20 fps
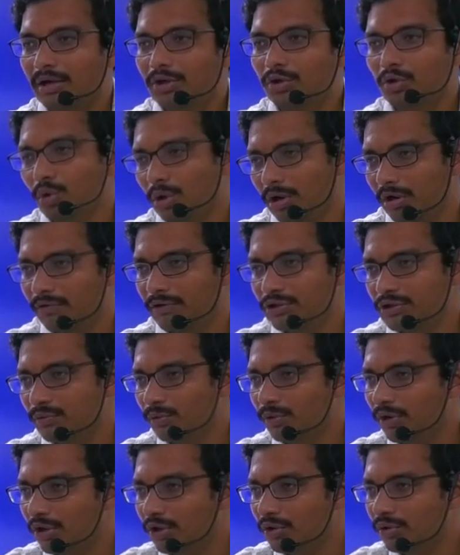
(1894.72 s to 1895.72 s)
tool which we
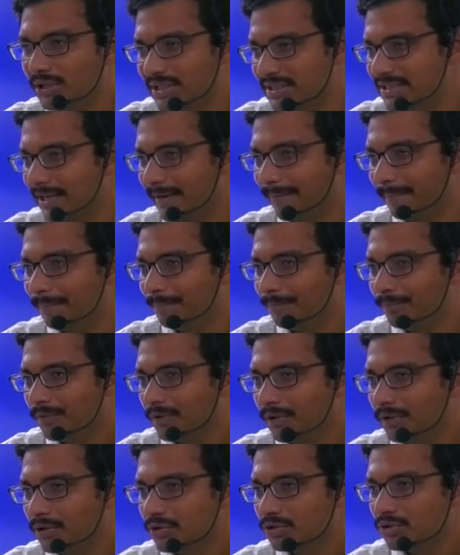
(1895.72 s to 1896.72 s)
want to design.
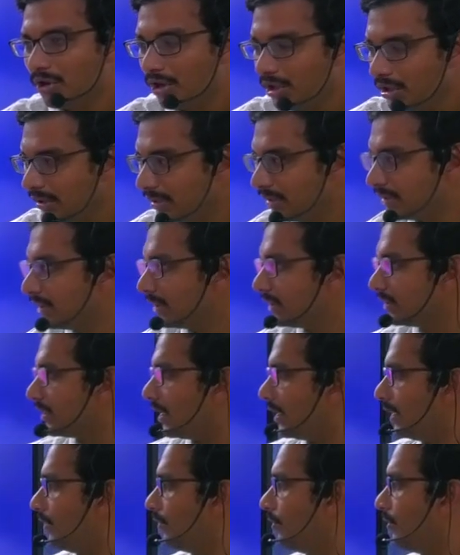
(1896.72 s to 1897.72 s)
So all these things
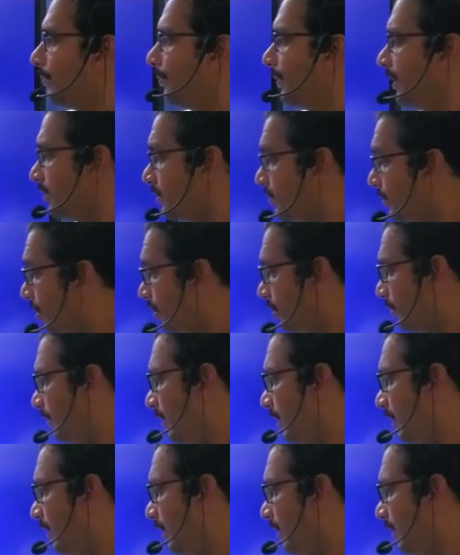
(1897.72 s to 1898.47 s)
are developing, smart